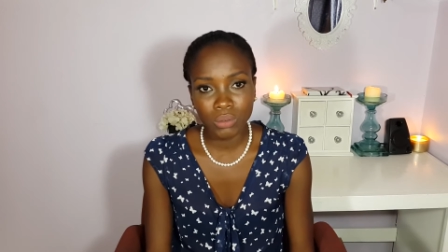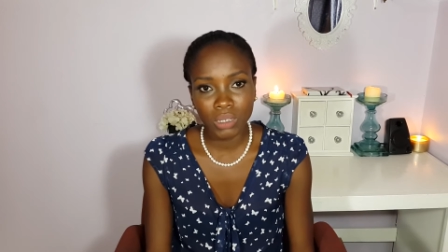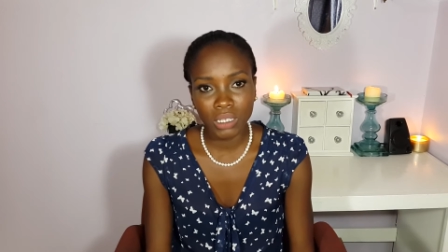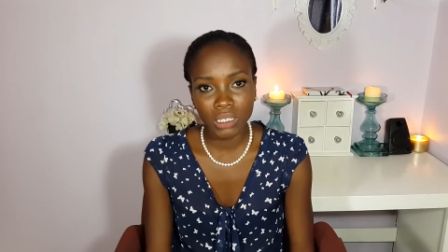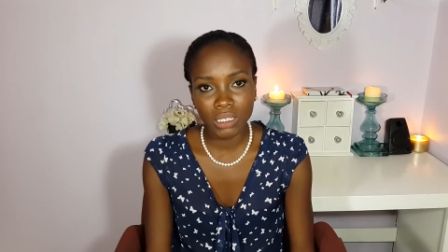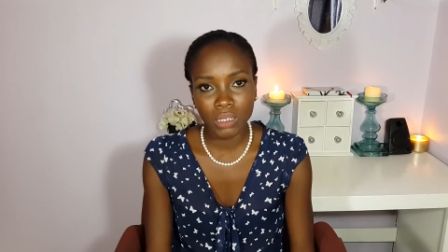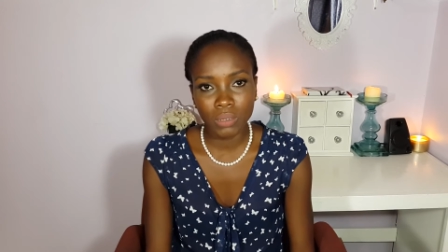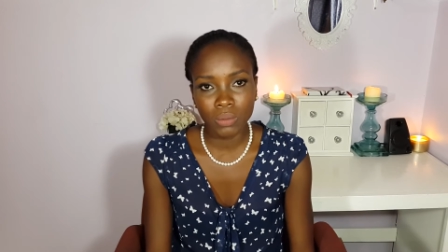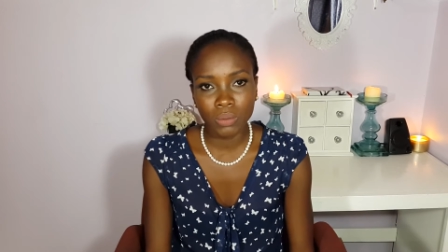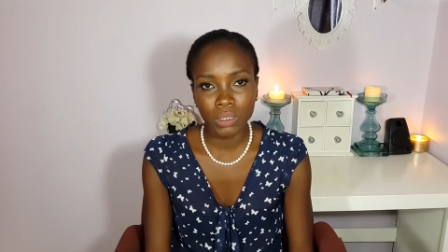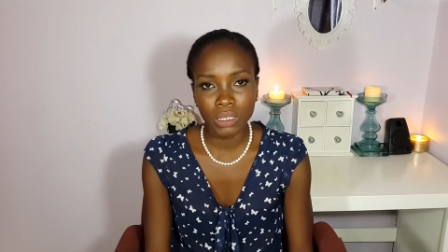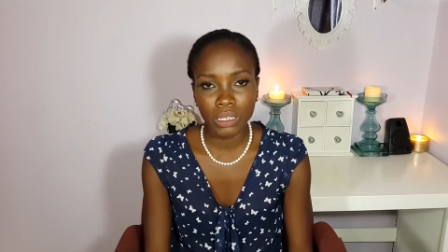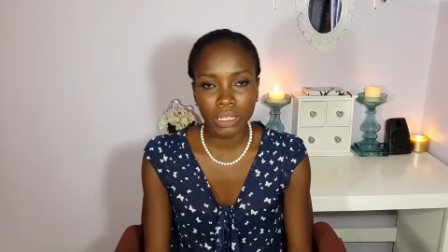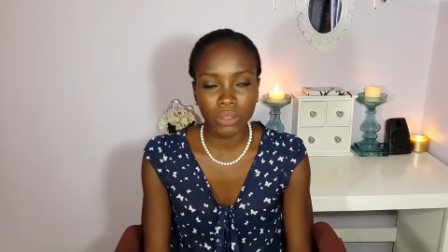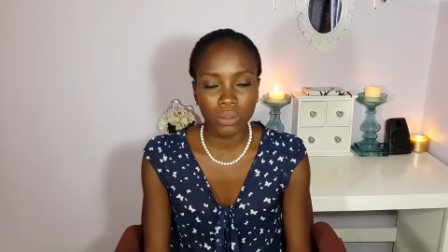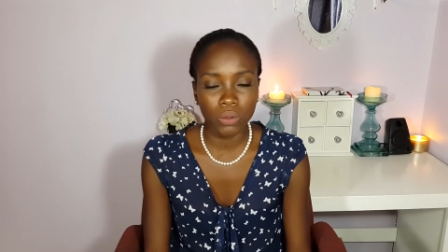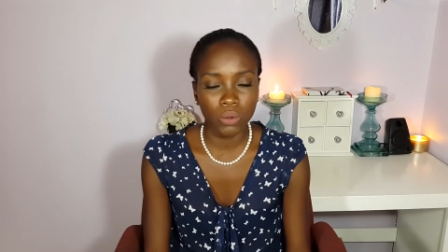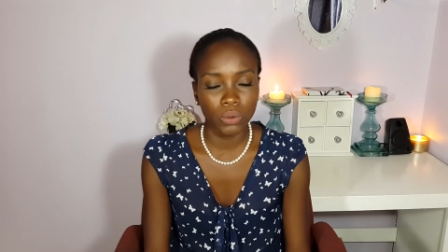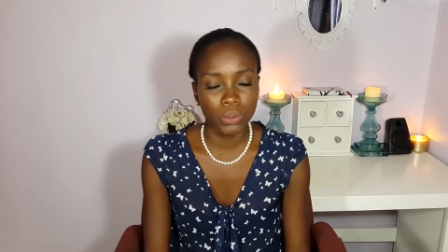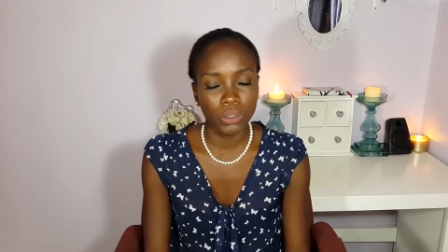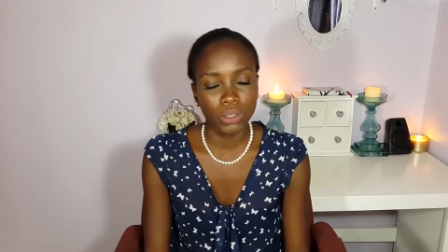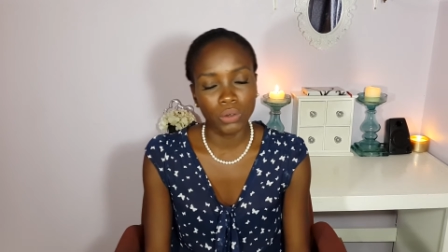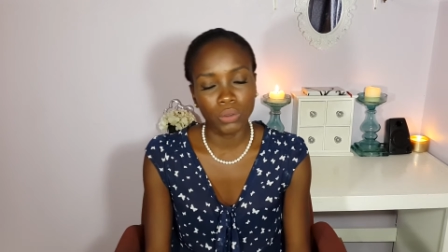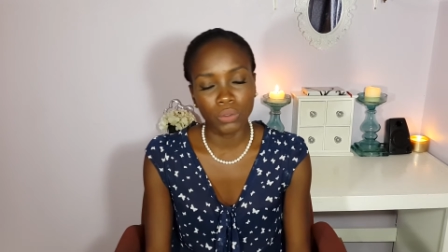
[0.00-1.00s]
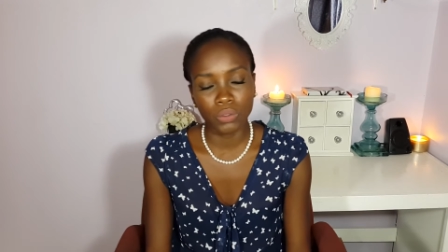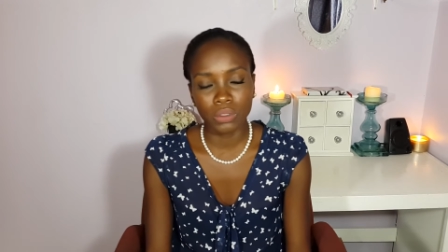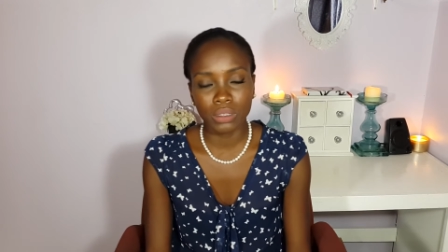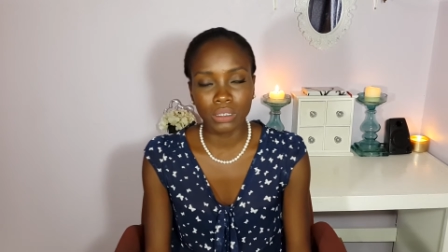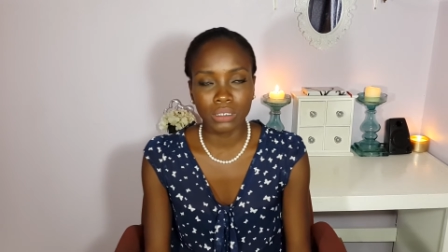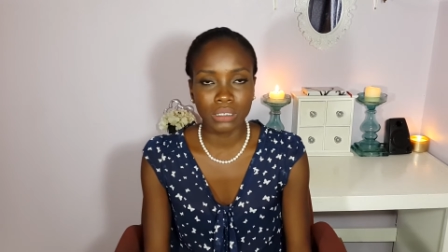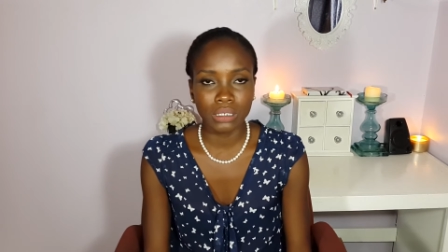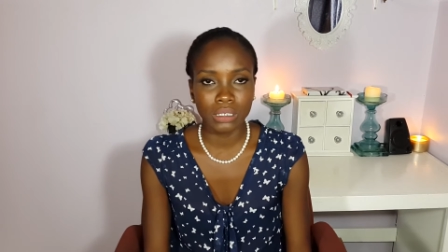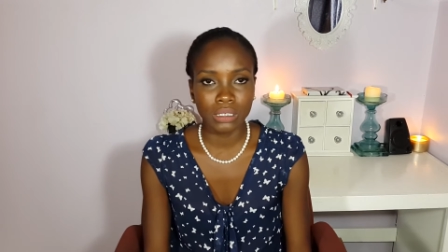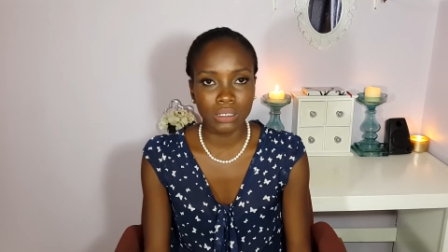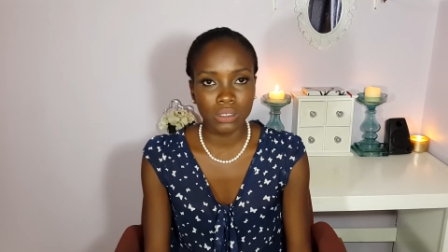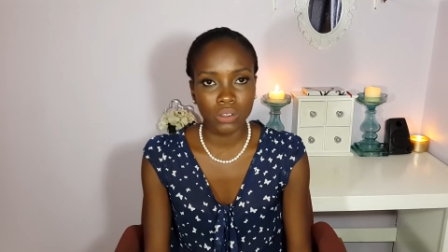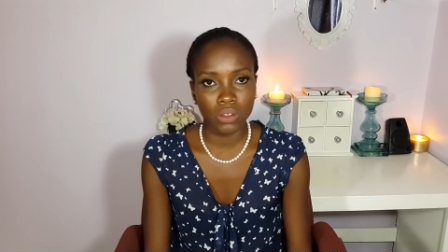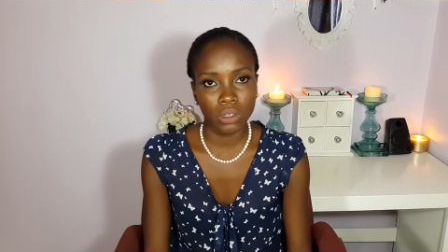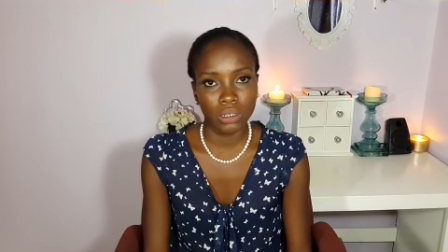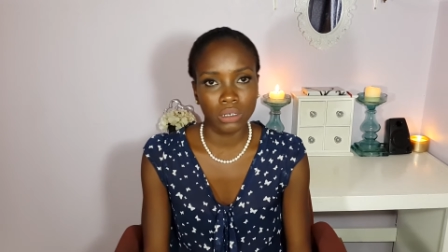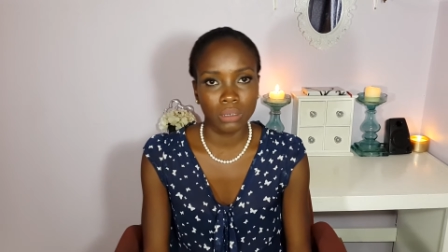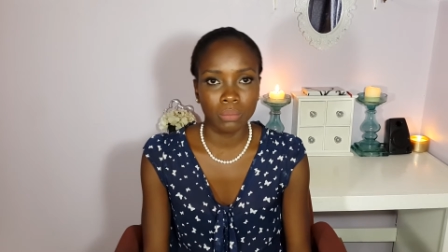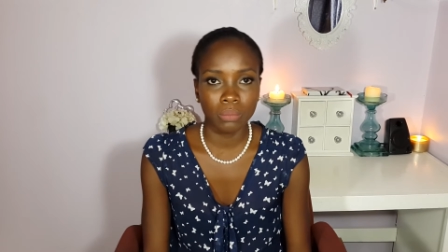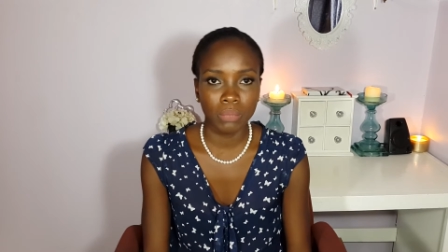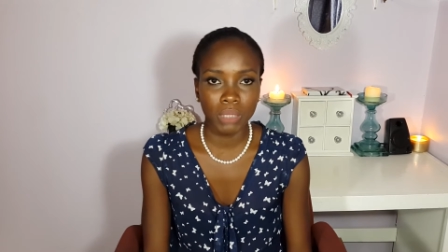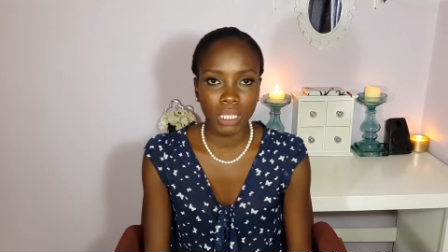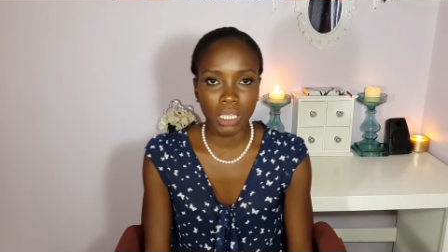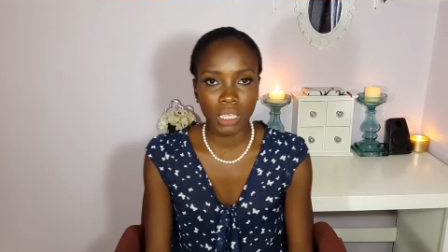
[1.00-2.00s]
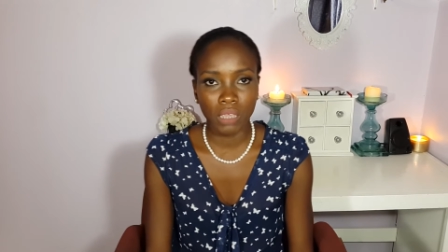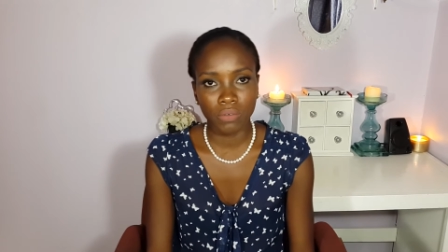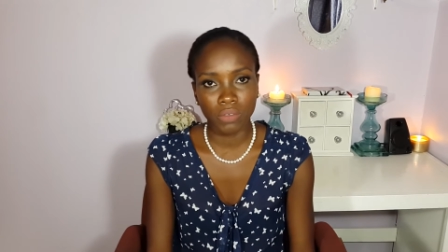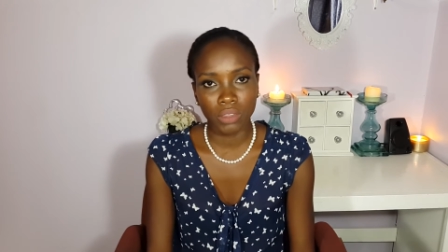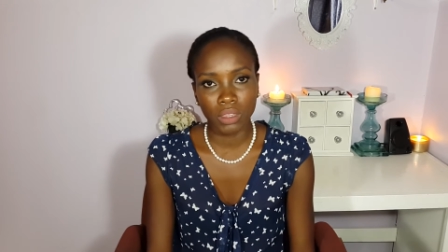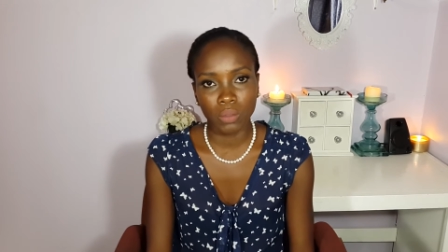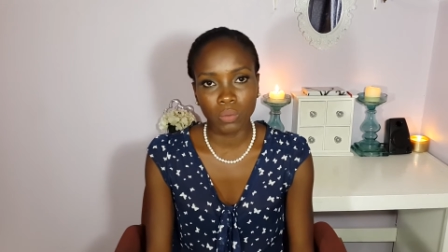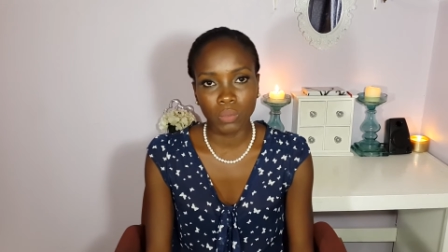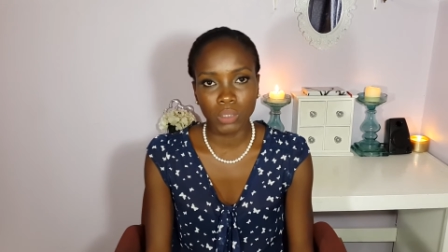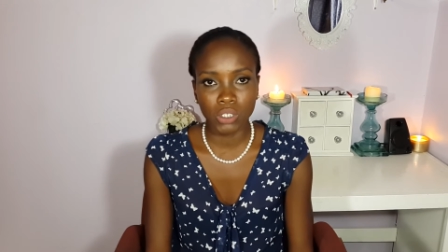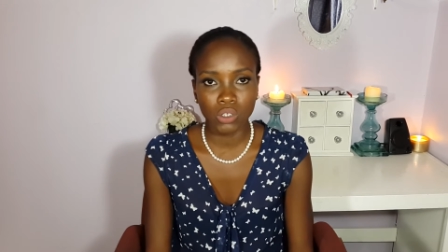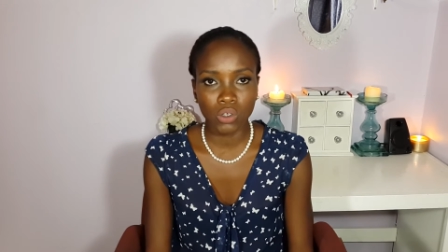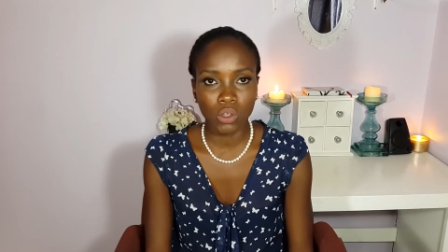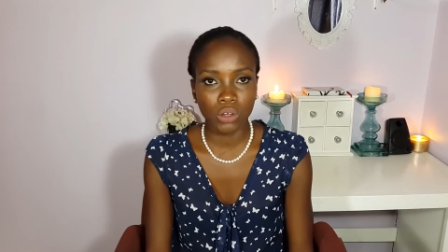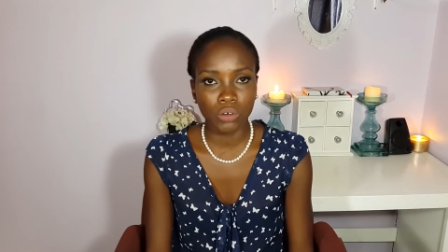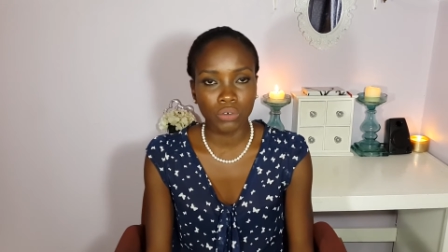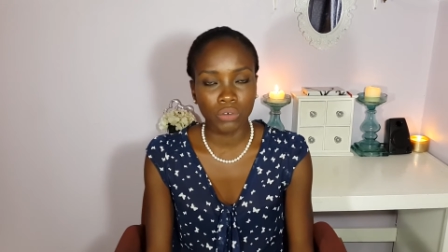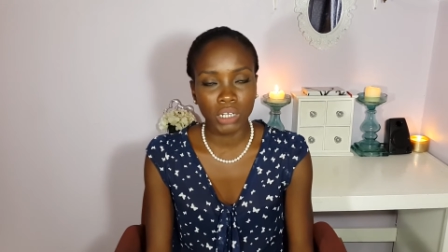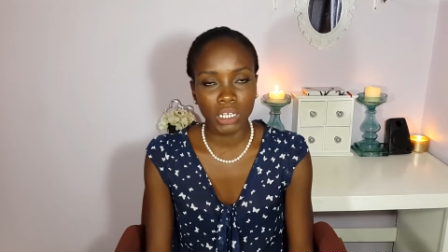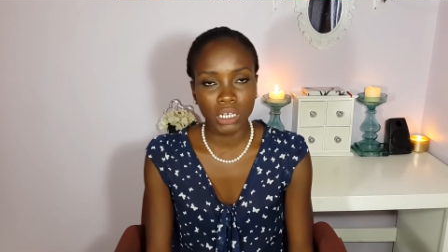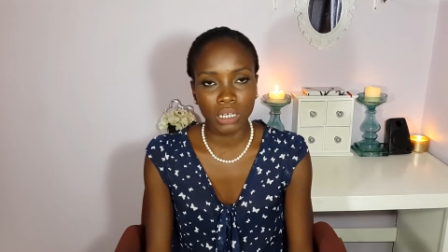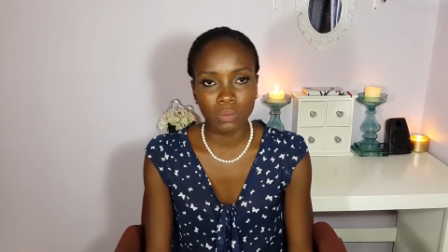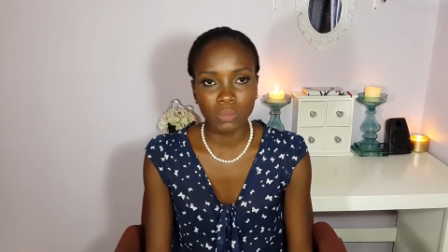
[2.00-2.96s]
And they were like, oh, you know, this is not behavior that we tolerate,